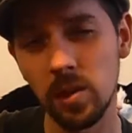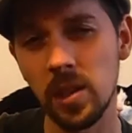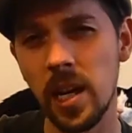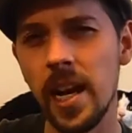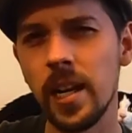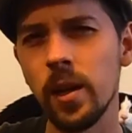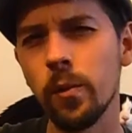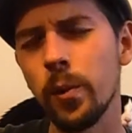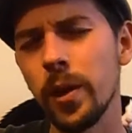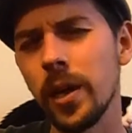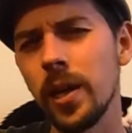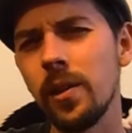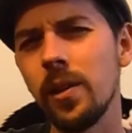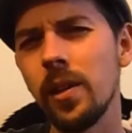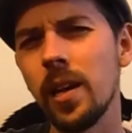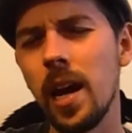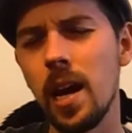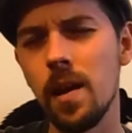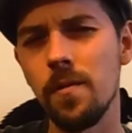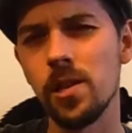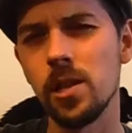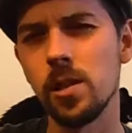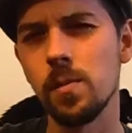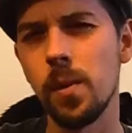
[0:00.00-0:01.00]
it's kind of weird to
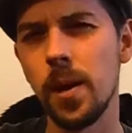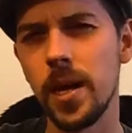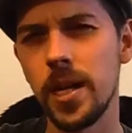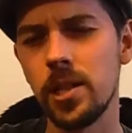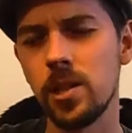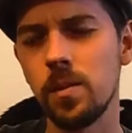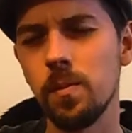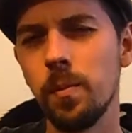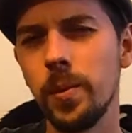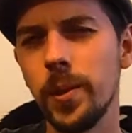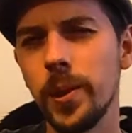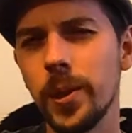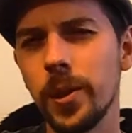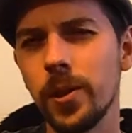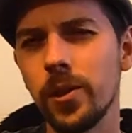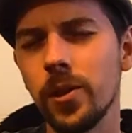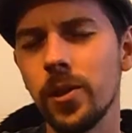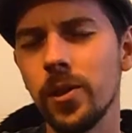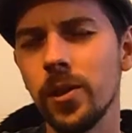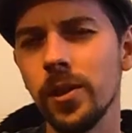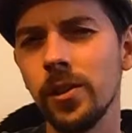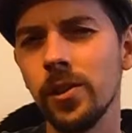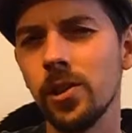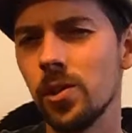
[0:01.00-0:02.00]
have a spiced beer
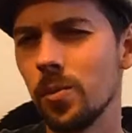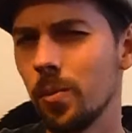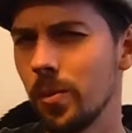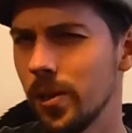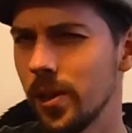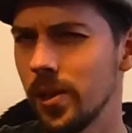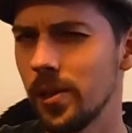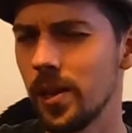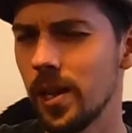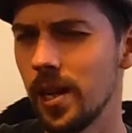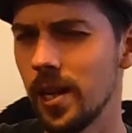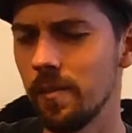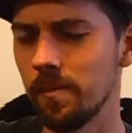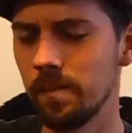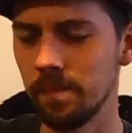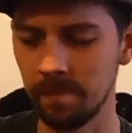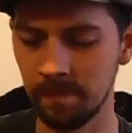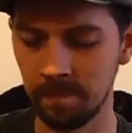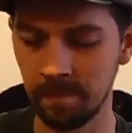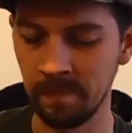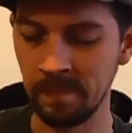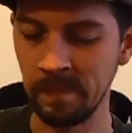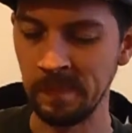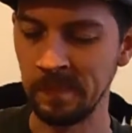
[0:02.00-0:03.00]
during the springtime.
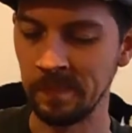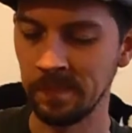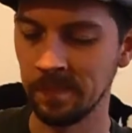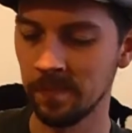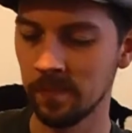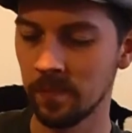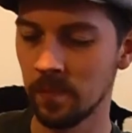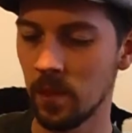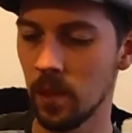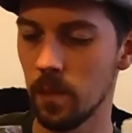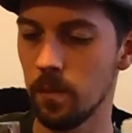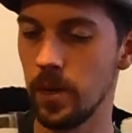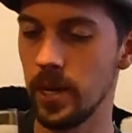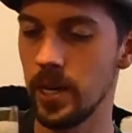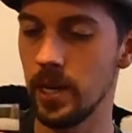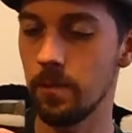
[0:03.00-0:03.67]
But